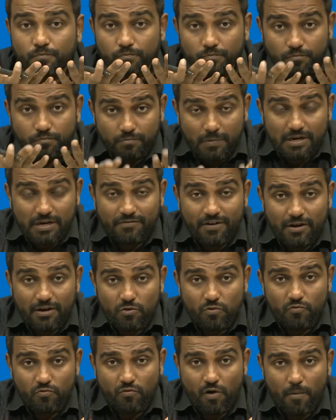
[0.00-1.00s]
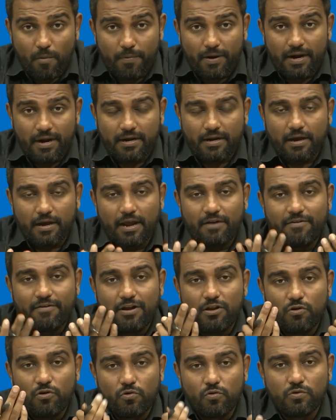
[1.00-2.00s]
But when you operate and when
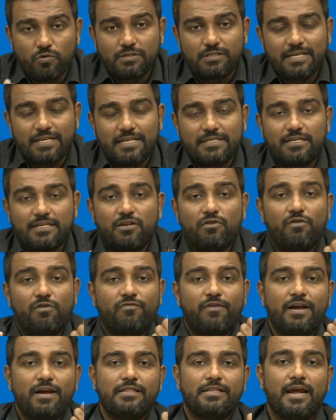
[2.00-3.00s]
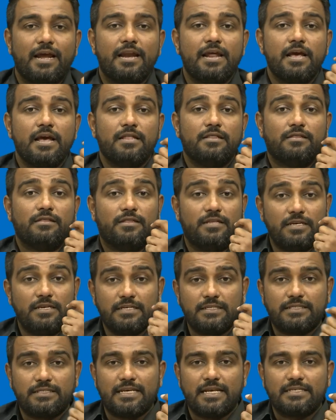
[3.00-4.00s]
you use the sensor, you will find that
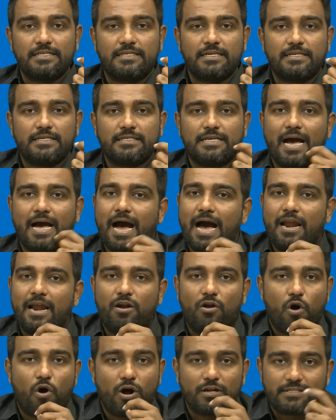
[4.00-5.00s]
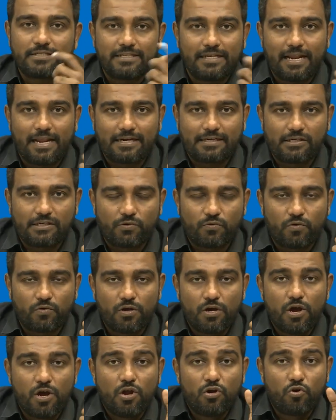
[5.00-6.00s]
these sensors are not selective.
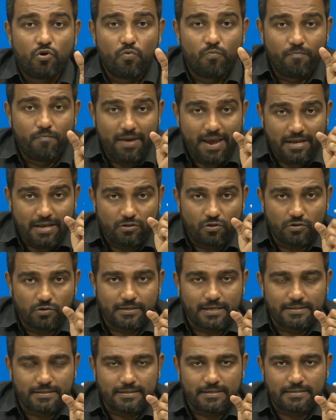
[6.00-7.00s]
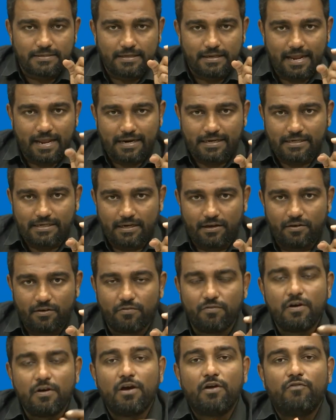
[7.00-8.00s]
To make those sensors
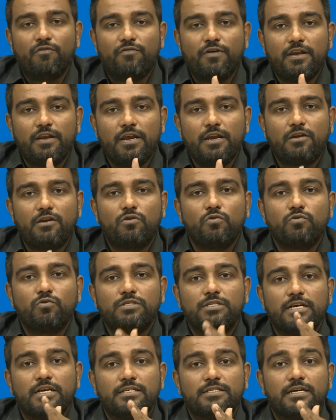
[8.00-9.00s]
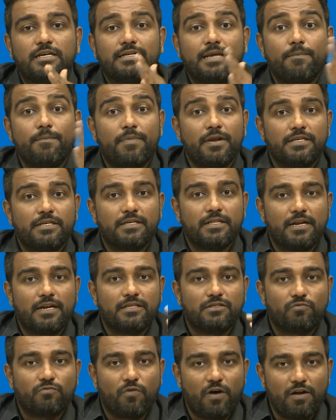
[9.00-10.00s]
selective, we need to change the temperature. That
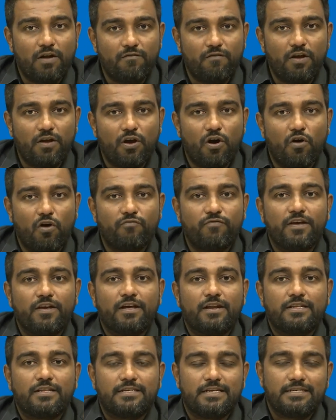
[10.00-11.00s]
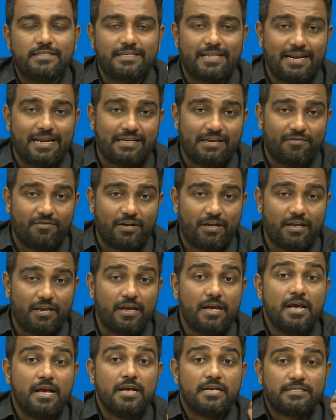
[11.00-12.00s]
is one way of increasing selectivity.
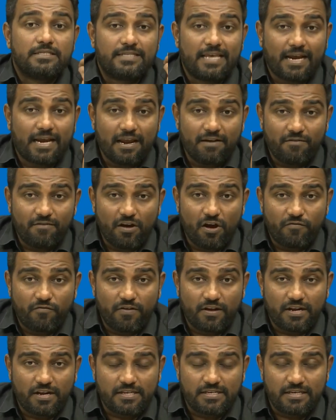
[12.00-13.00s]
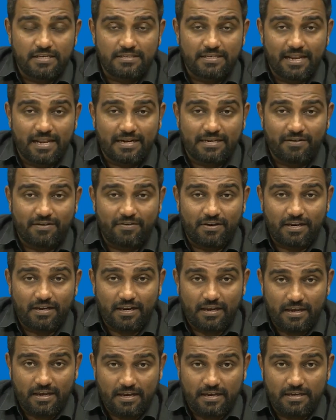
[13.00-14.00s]
Second way of increasing
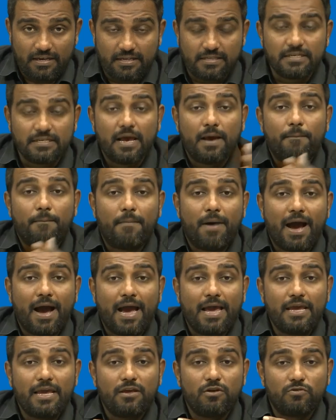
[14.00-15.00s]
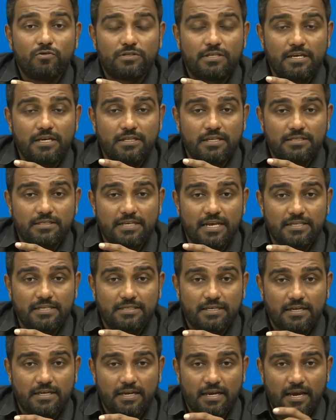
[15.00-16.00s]
selectivity is by using the
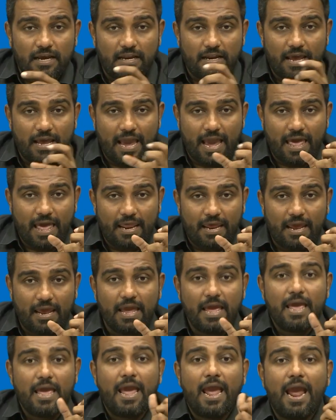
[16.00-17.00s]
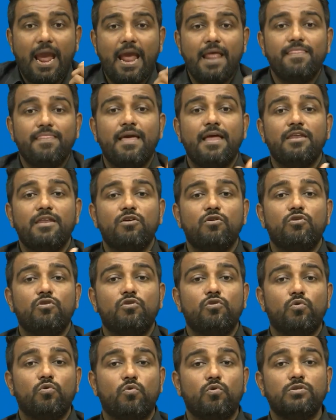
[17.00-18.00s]
sensor in array, and then you
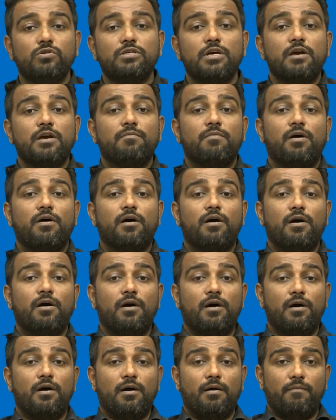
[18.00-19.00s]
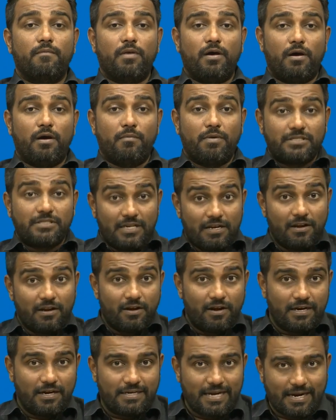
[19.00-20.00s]
use machine
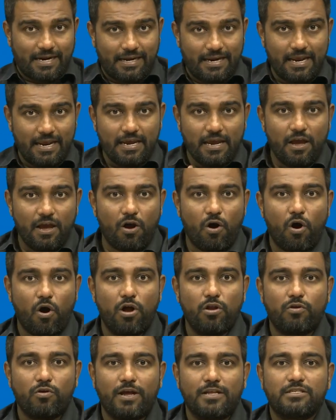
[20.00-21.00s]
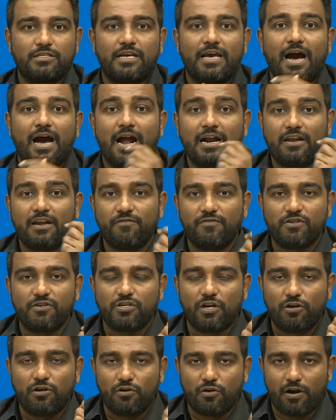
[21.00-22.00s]
learning technique, or you can say
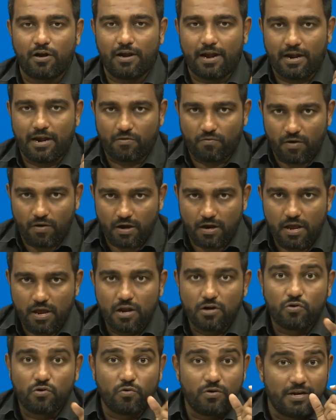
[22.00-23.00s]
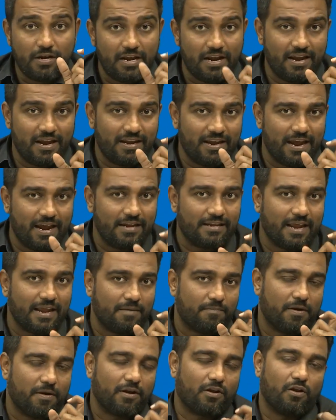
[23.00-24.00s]
artificial neural network, to delineate
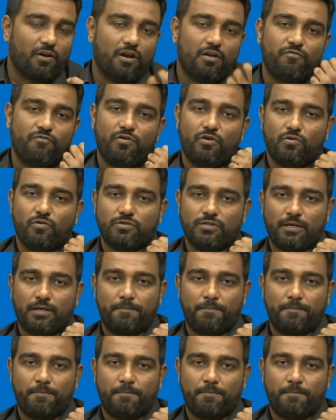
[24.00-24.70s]
that particular VOC.